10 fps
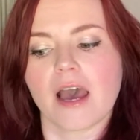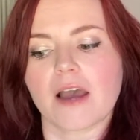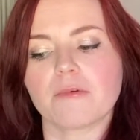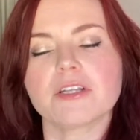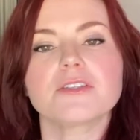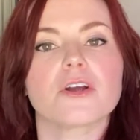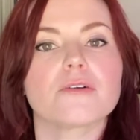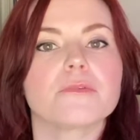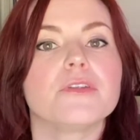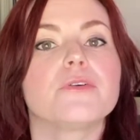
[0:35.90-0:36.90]
I want to start
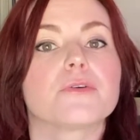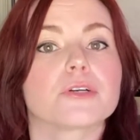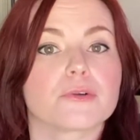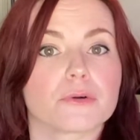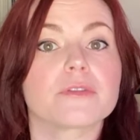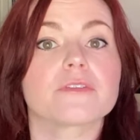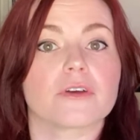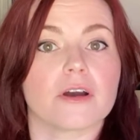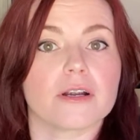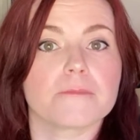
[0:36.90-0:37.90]
with your North
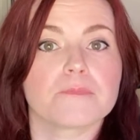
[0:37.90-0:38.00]
Star,